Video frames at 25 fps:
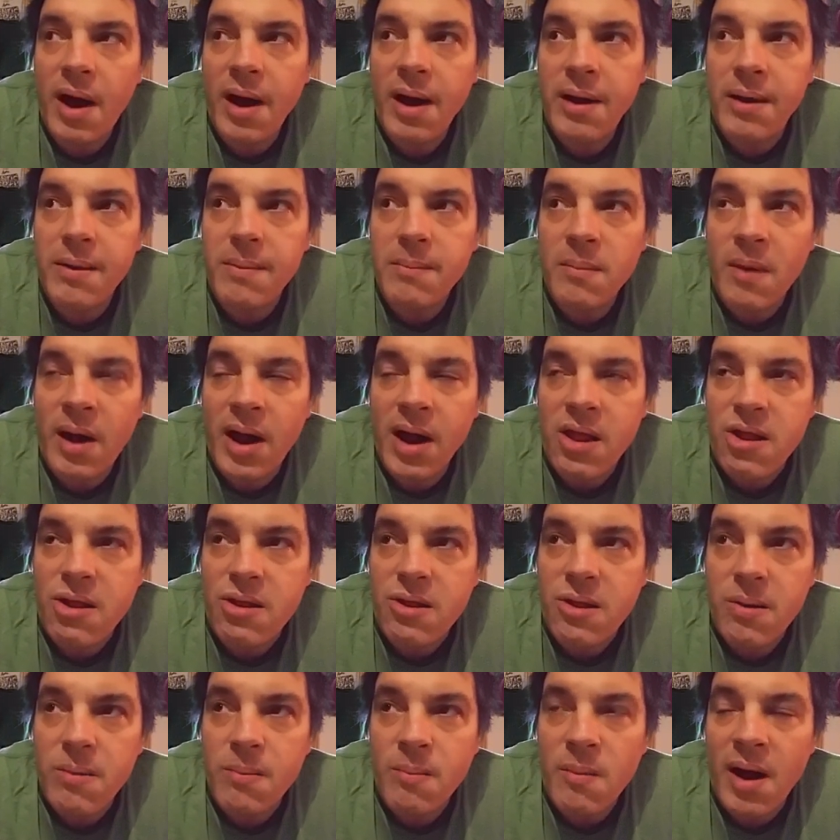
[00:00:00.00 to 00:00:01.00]

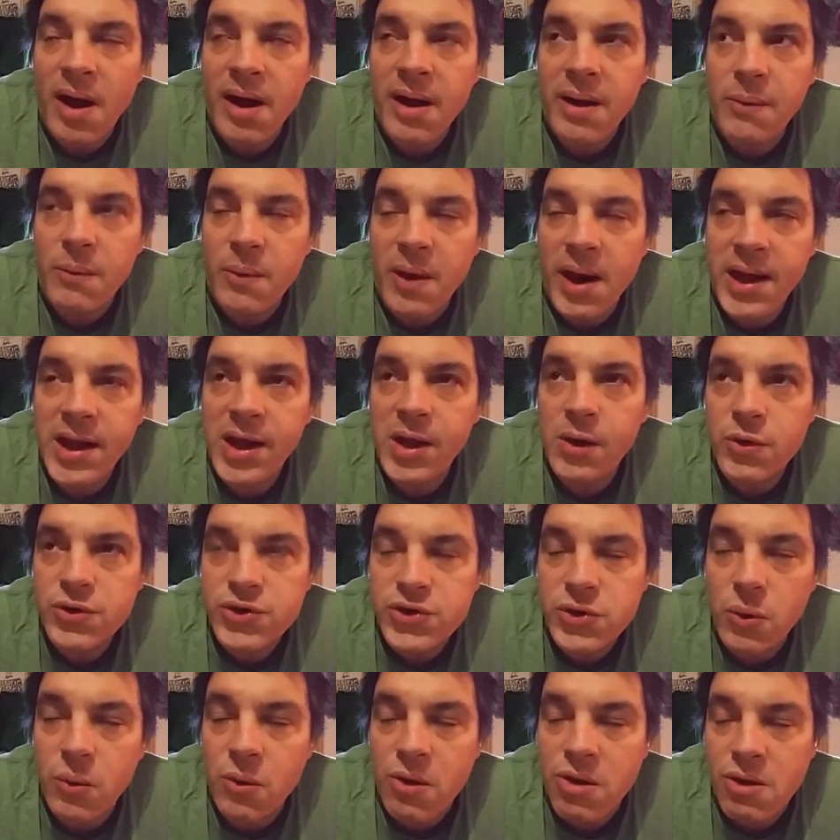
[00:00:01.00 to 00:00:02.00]
My radio
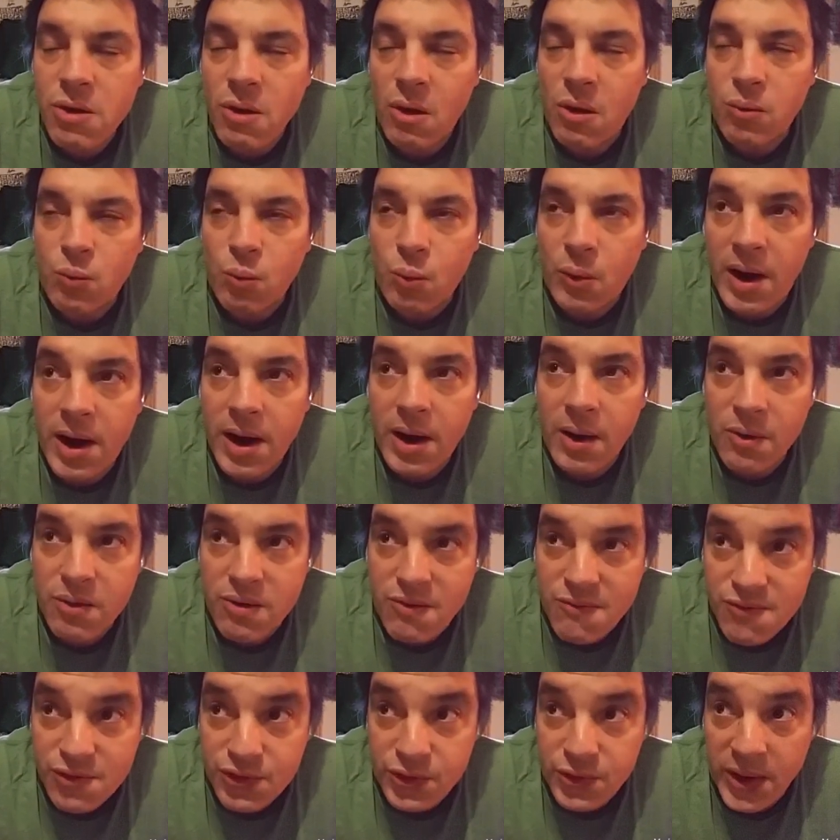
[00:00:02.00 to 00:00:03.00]
show is called
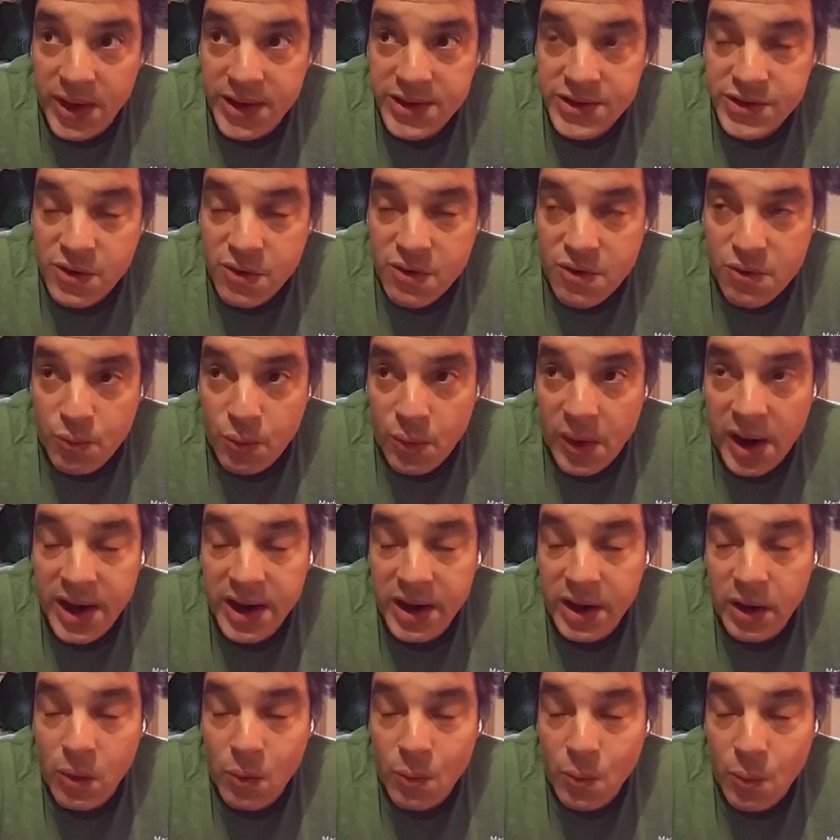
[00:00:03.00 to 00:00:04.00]
Warehouse of Strangers
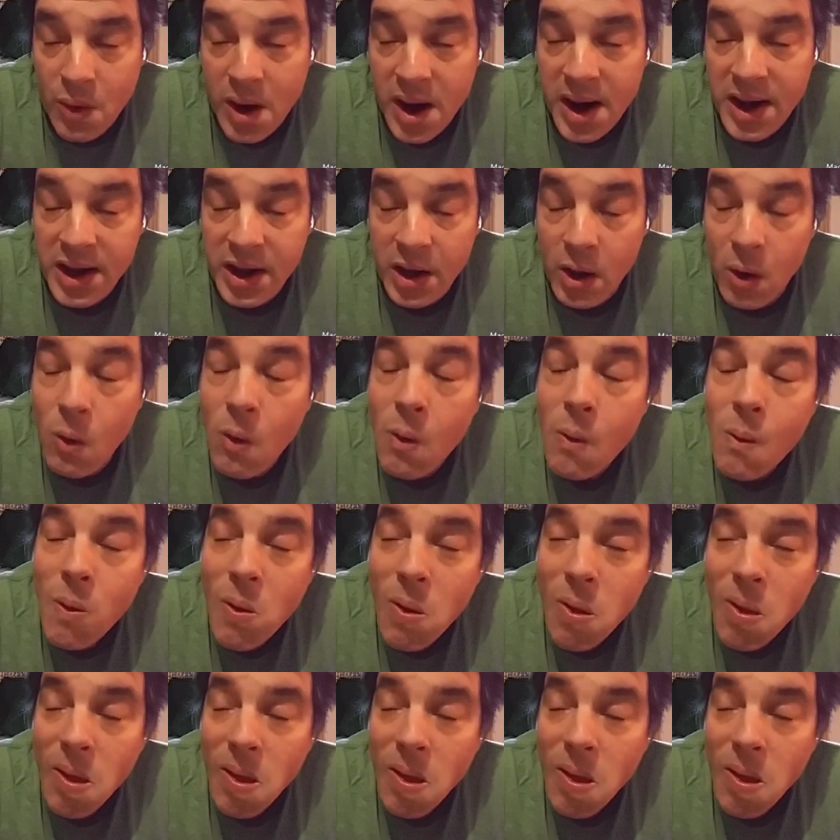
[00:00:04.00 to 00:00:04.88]
Radio.